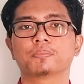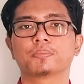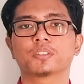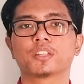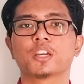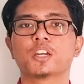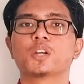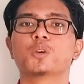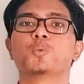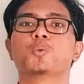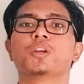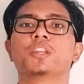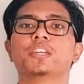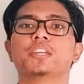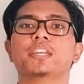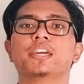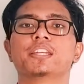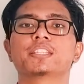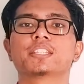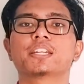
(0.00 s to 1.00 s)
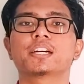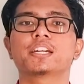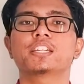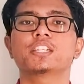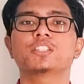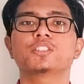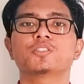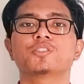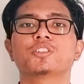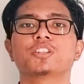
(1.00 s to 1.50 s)
When data
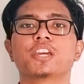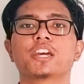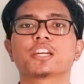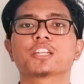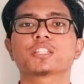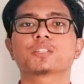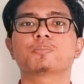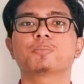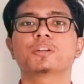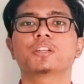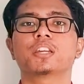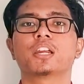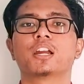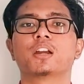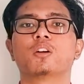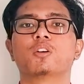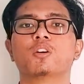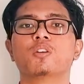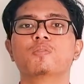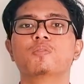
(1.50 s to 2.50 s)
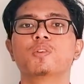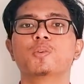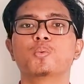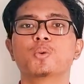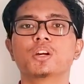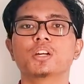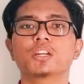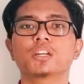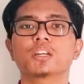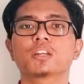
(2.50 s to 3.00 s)
entry experts are overworked,
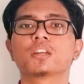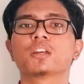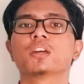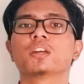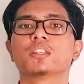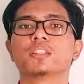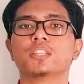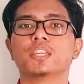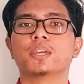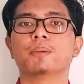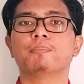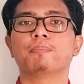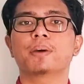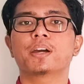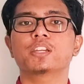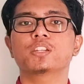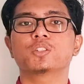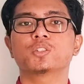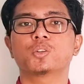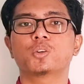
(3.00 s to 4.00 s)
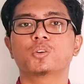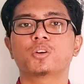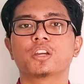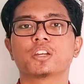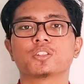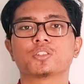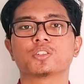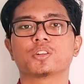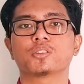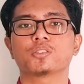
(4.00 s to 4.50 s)
they might grow
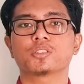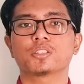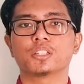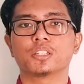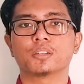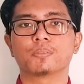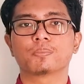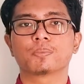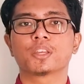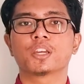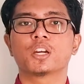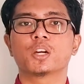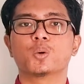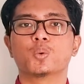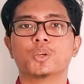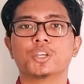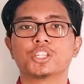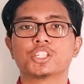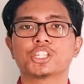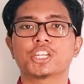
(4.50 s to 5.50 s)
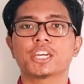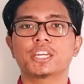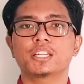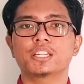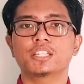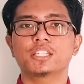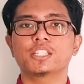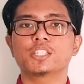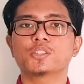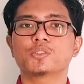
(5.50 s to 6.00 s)
exhausted, which can lead
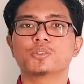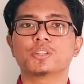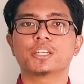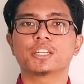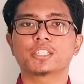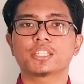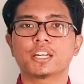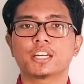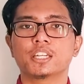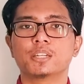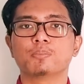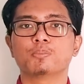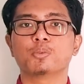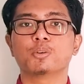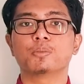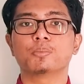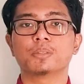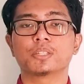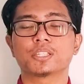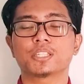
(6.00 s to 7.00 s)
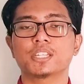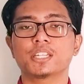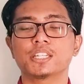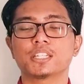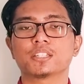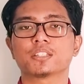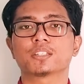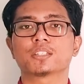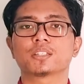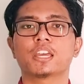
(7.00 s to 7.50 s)
to data input
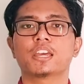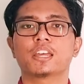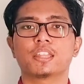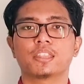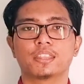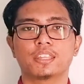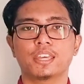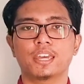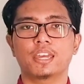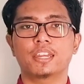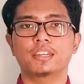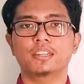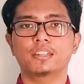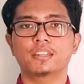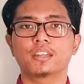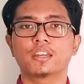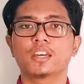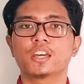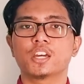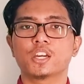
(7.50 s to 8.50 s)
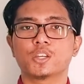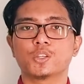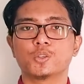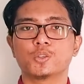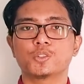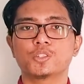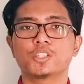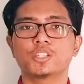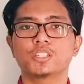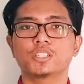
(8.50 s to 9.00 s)
mistakes. Then, using
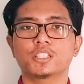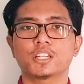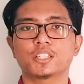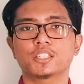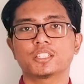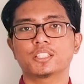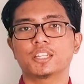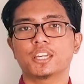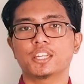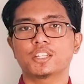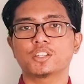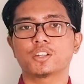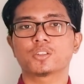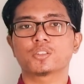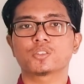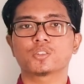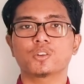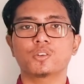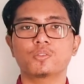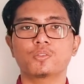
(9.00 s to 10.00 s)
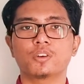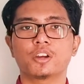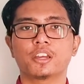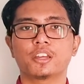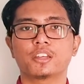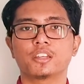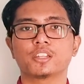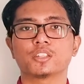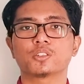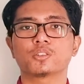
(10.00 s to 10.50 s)
cutting-edge software
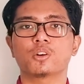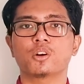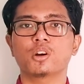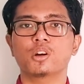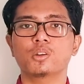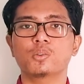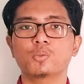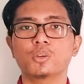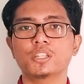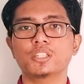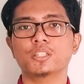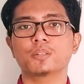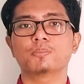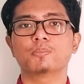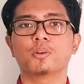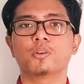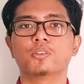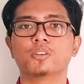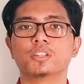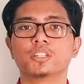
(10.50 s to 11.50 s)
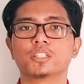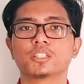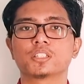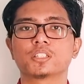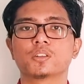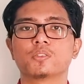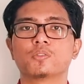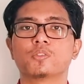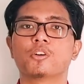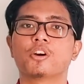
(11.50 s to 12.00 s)
is always a bonus
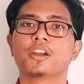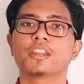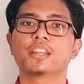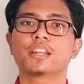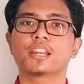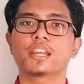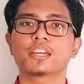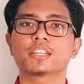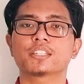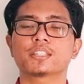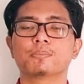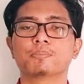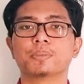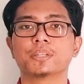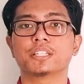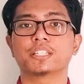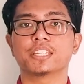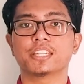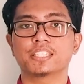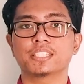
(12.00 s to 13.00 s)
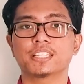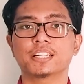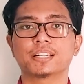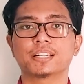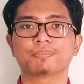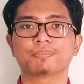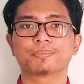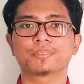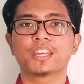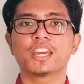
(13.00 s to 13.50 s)
for analyzing big data.
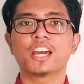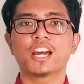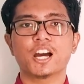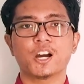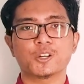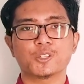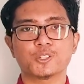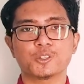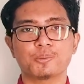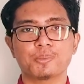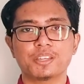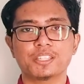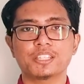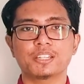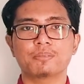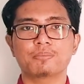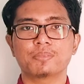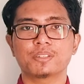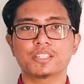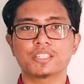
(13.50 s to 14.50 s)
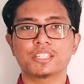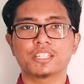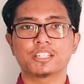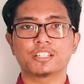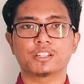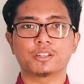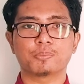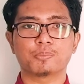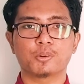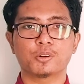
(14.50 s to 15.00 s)
Automated mistake
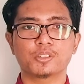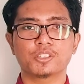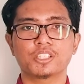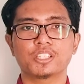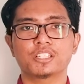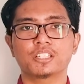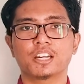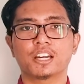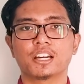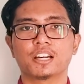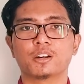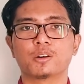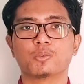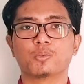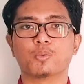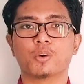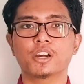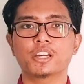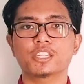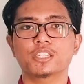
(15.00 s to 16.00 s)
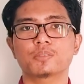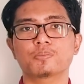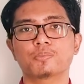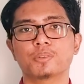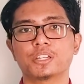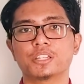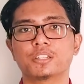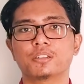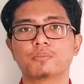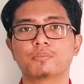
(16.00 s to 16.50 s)
reporting are
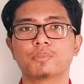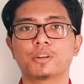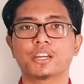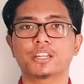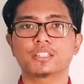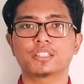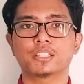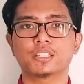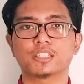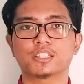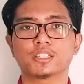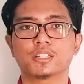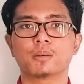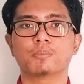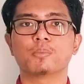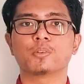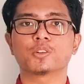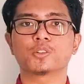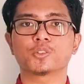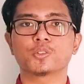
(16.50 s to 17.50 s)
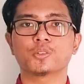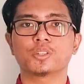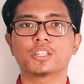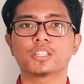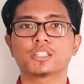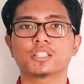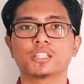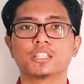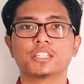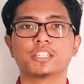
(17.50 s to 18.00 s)
widespread practice among today's
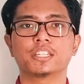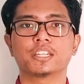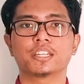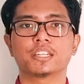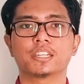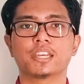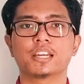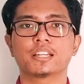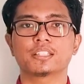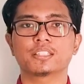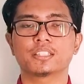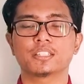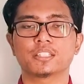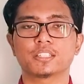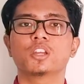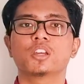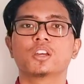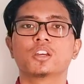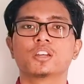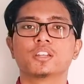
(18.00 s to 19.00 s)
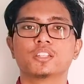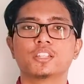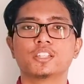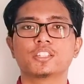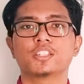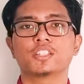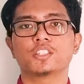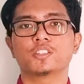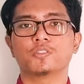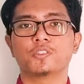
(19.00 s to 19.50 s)
leading analysis. This is
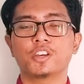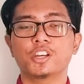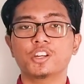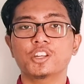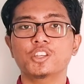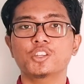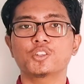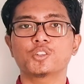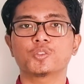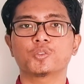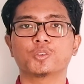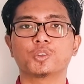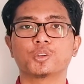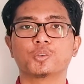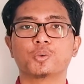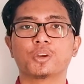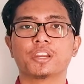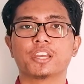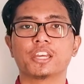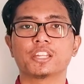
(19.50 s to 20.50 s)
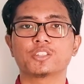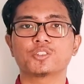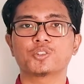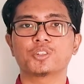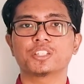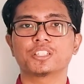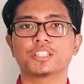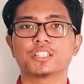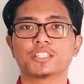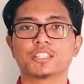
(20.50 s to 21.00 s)
very useful when entering the
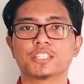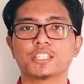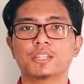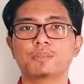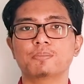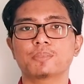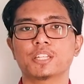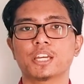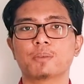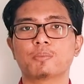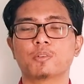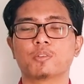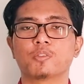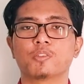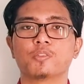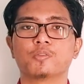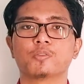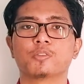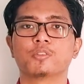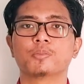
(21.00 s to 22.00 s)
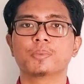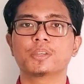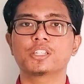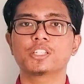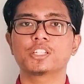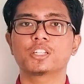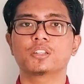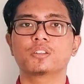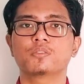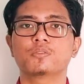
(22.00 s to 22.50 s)
same type of information
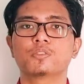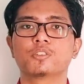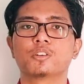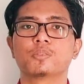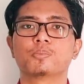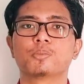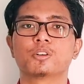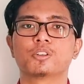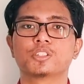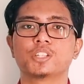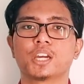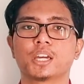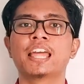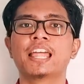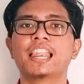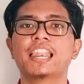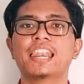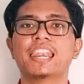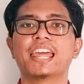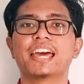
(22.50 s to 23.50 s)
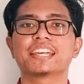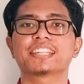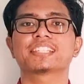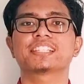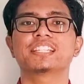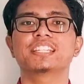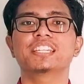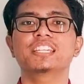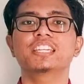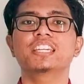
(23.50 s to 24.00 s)
for a project. Lastly,
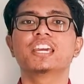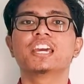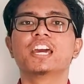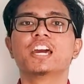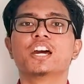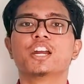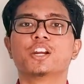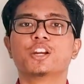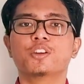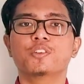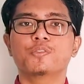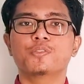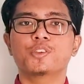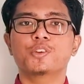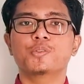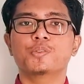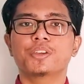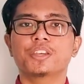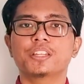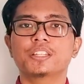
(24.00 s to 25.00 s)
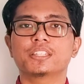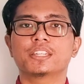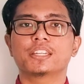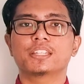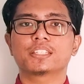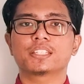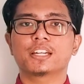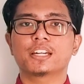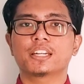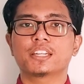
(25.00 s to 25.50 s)
reviewing data
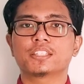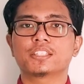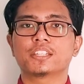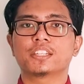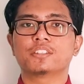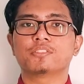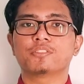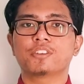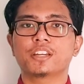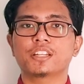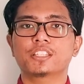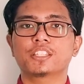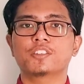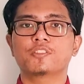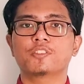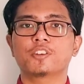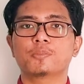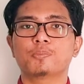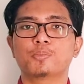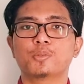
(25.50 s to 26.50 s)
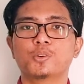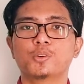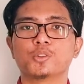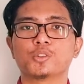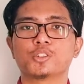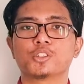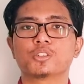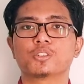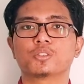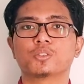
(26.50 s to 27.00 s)
is an effective approach
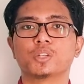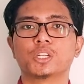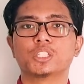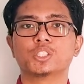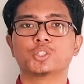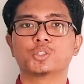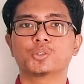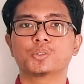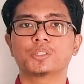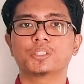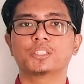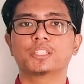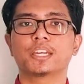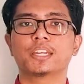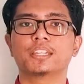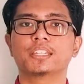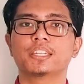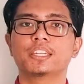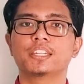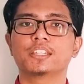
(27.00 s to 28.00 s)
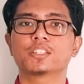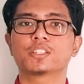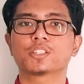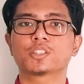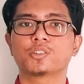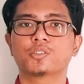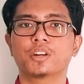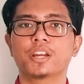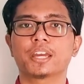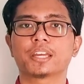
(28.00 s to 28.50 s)
to ensure that it is
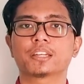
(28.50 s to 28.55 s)
correct.